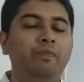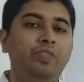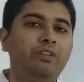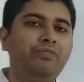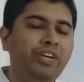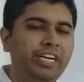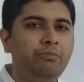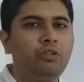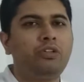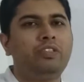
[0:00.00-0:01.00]
the
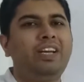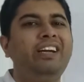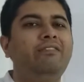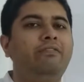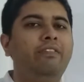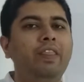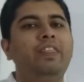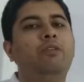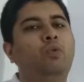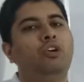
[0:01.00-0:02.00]
freedom to decide when
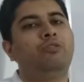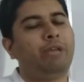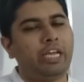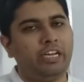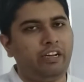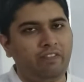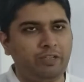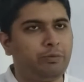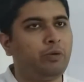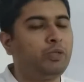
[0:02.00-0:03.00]
they want to make an
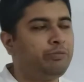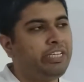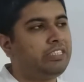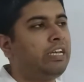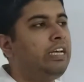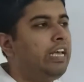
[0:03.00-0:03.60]
investment, which means